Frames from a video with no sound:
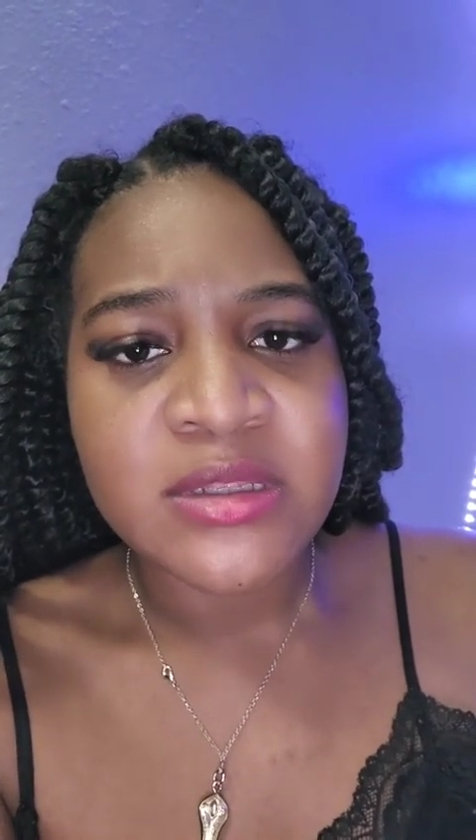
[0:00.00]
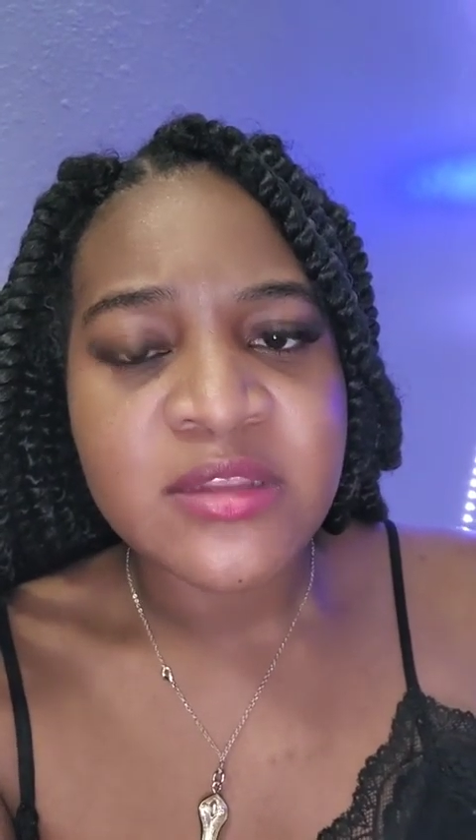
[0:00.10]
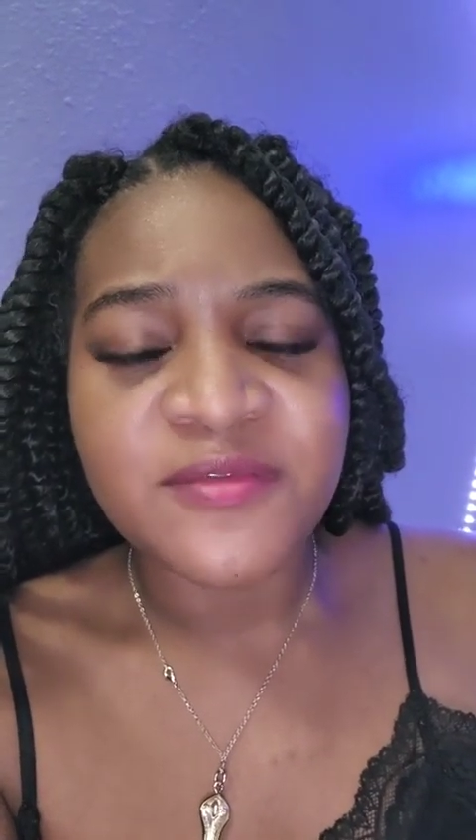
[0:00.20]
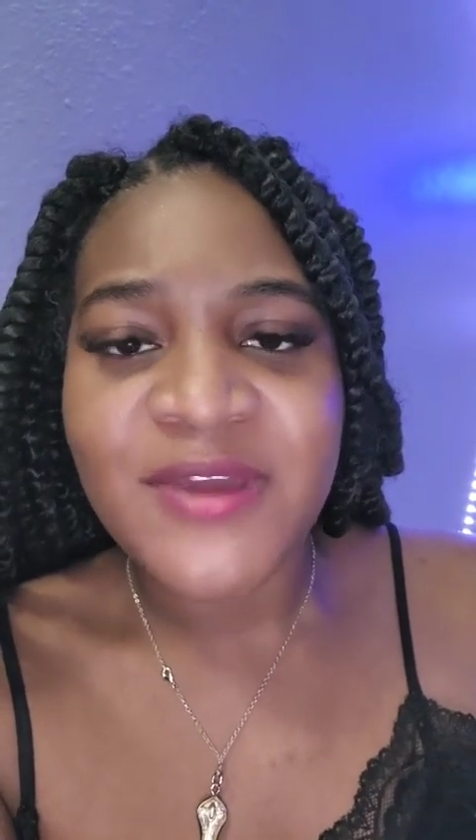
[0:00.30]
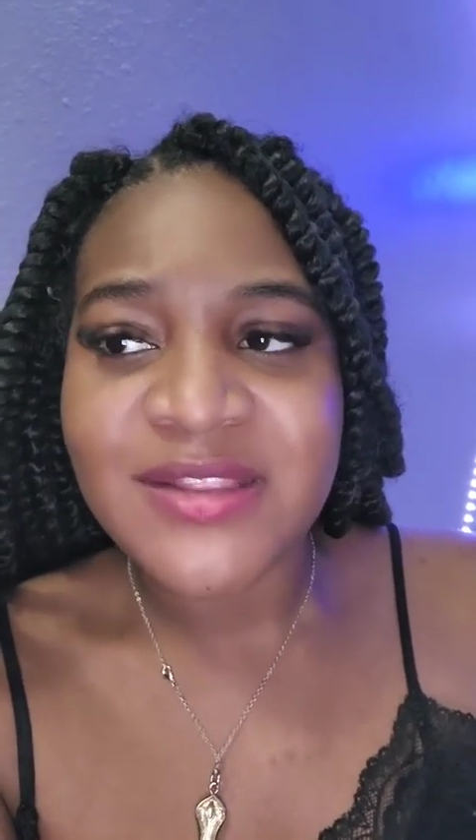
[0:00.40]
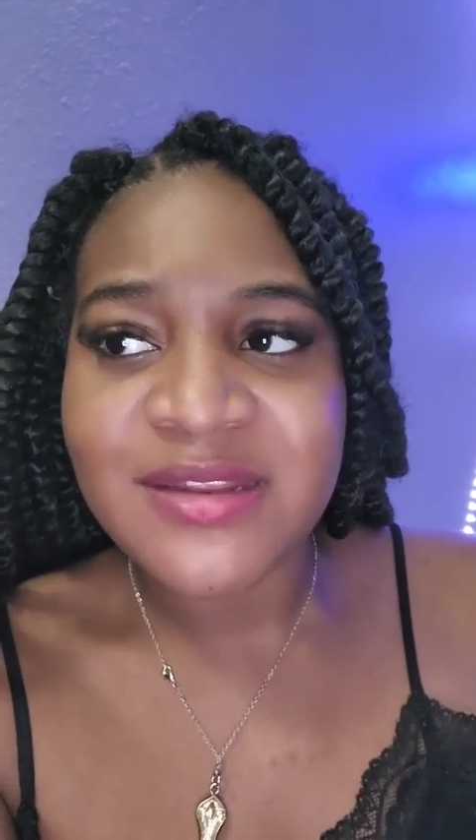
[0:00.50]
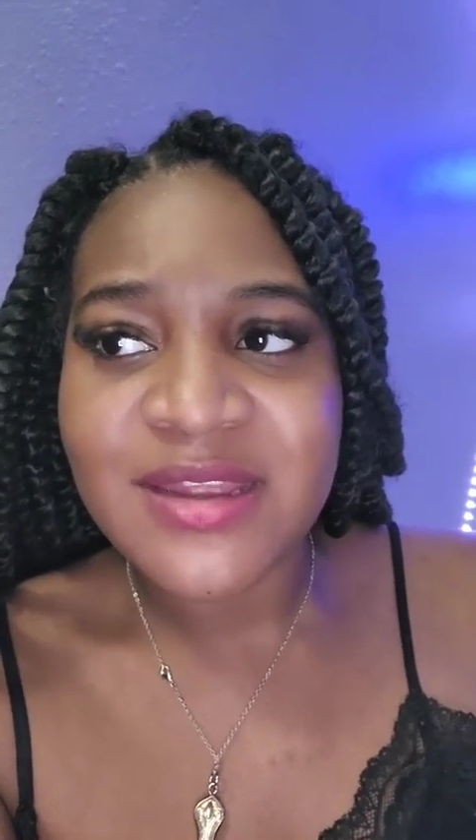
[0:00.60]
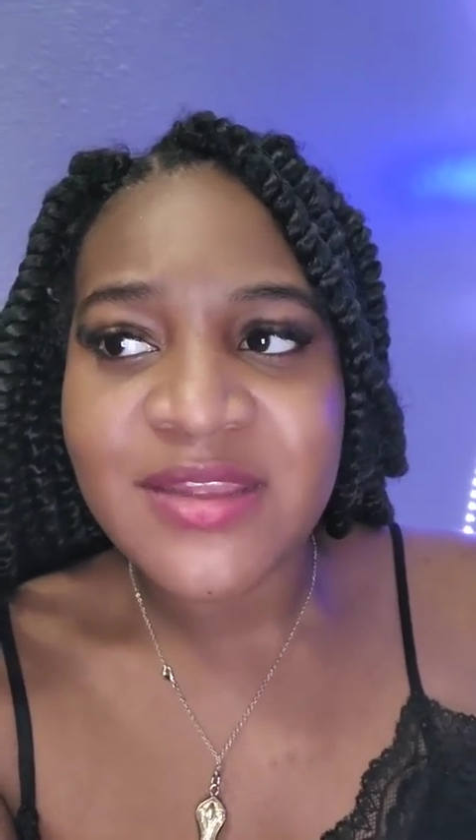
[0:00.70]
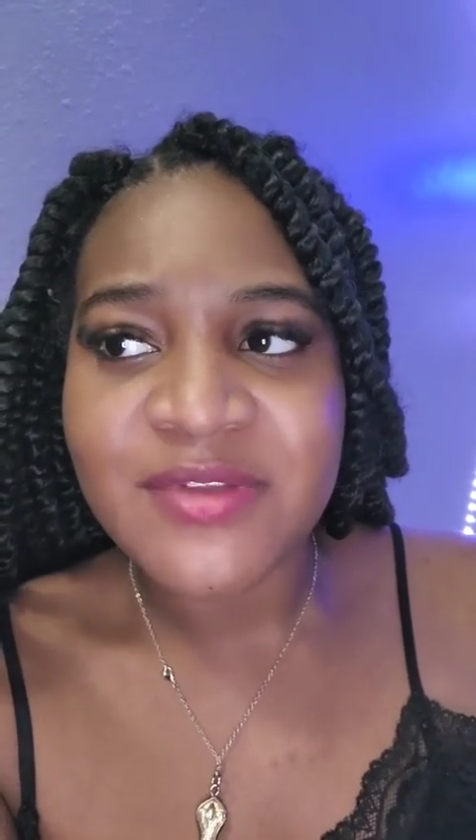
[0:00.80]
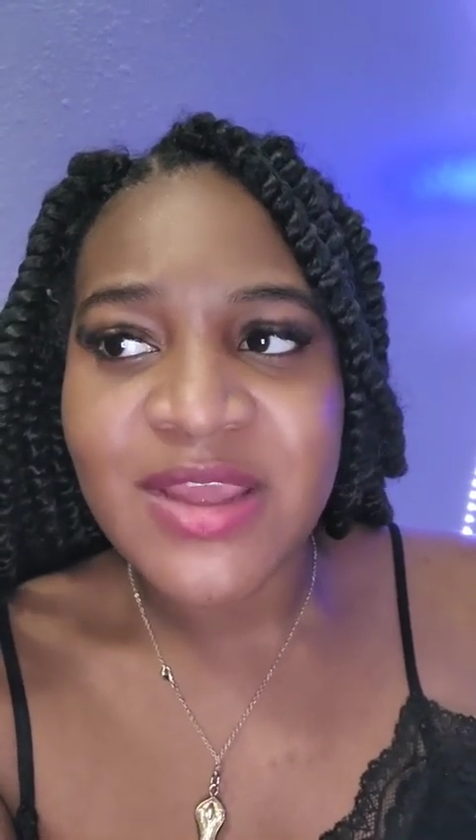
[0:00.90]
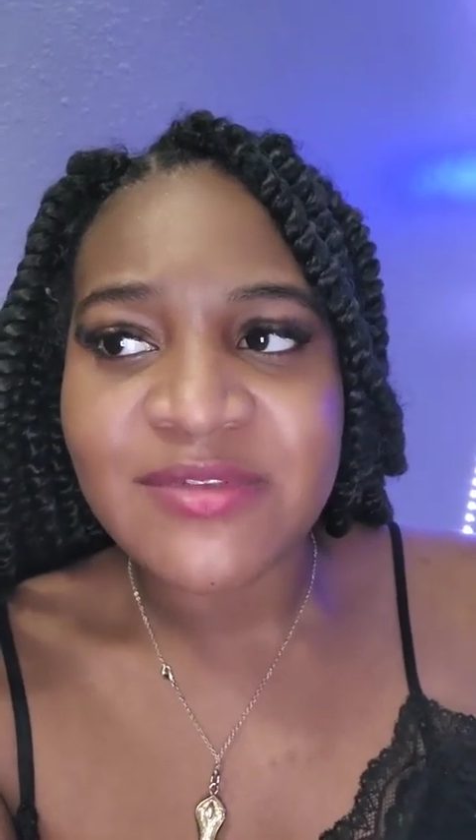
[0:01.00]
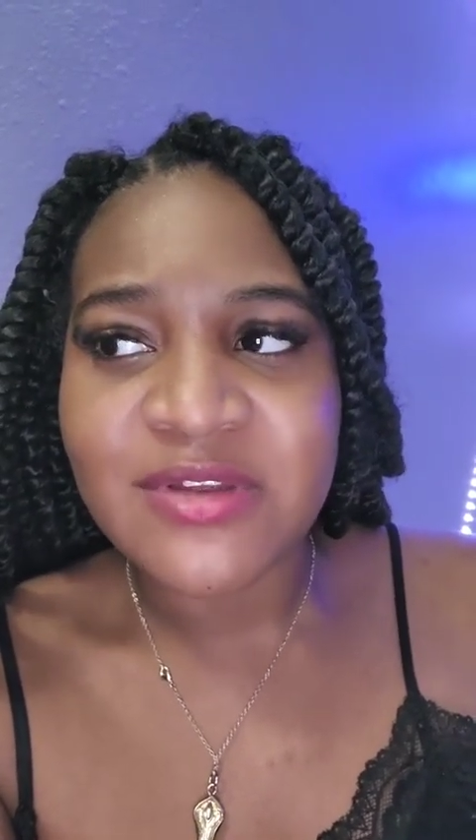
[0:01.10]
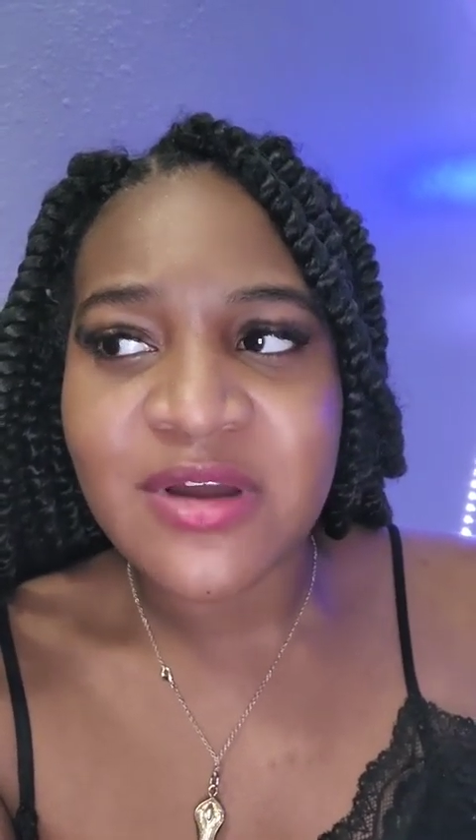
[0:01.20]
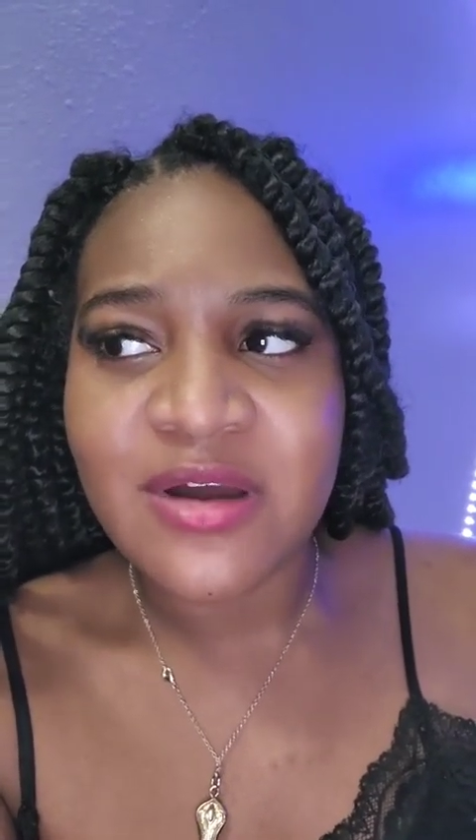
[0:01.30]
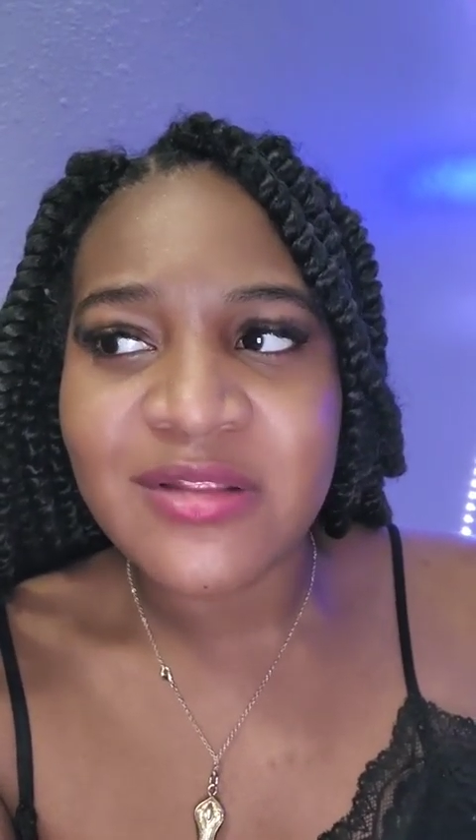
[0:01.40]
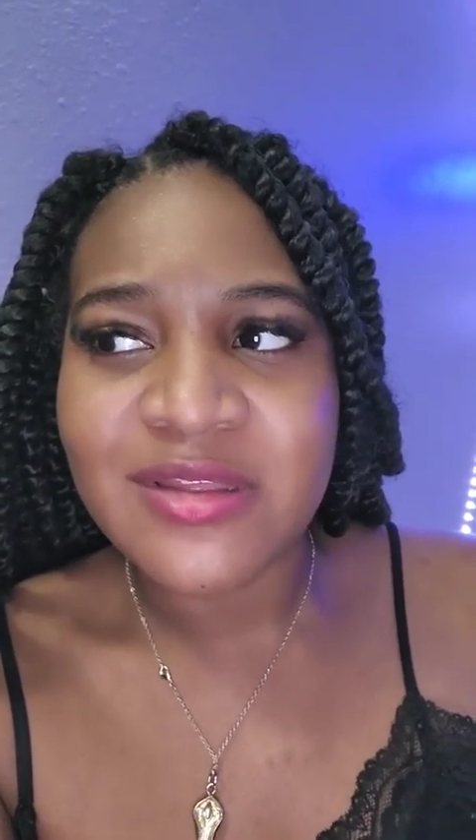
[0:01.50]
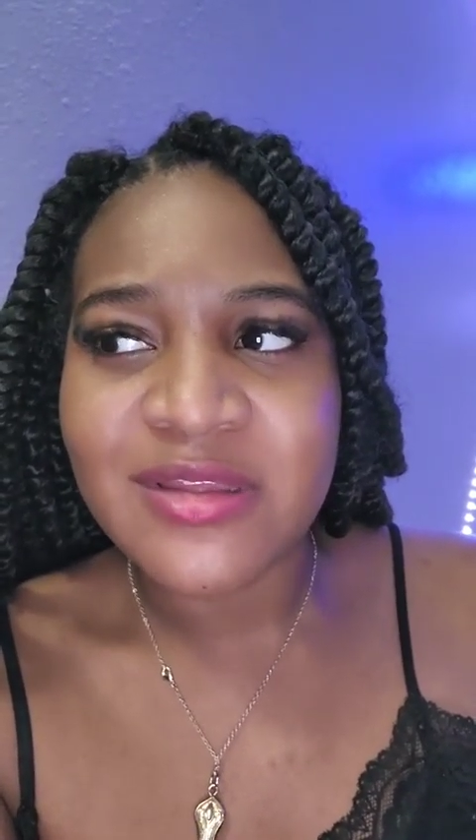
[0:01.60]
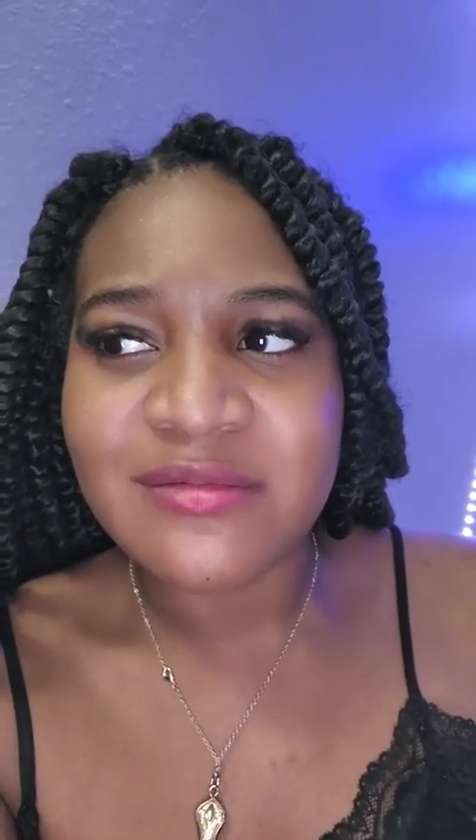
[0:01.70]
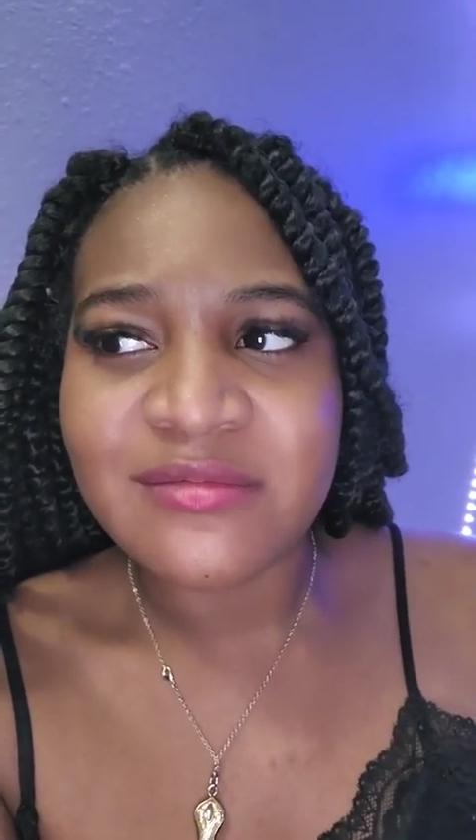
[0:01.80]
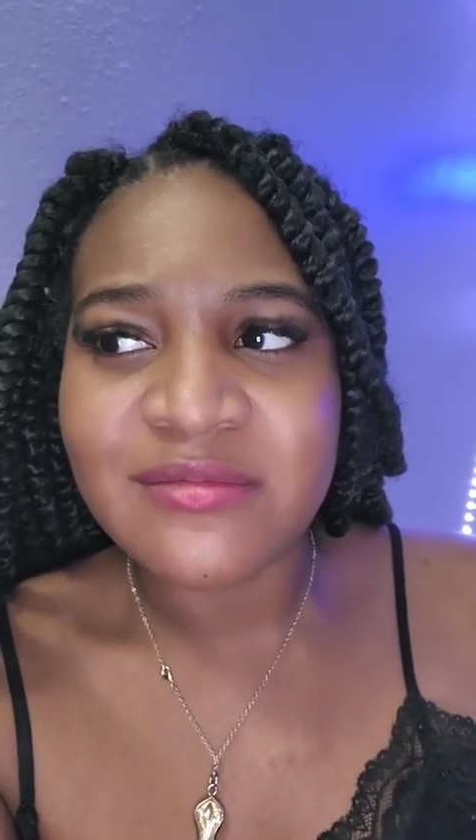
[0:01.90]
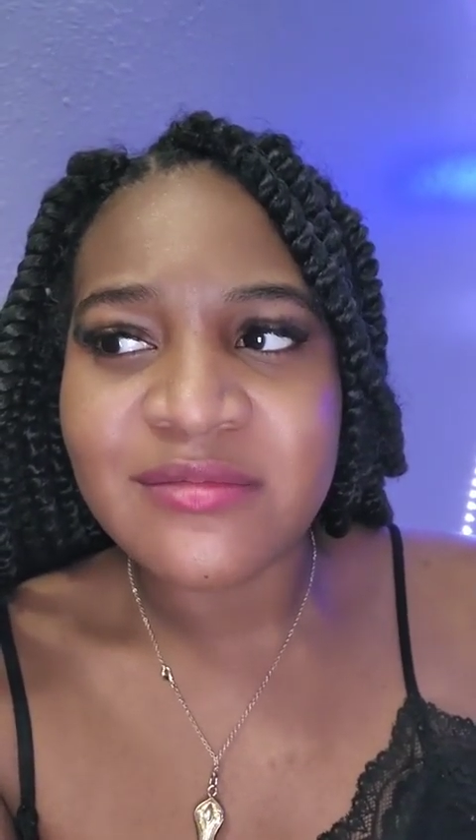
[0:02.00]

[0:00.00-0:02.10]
The fact that I even have to call in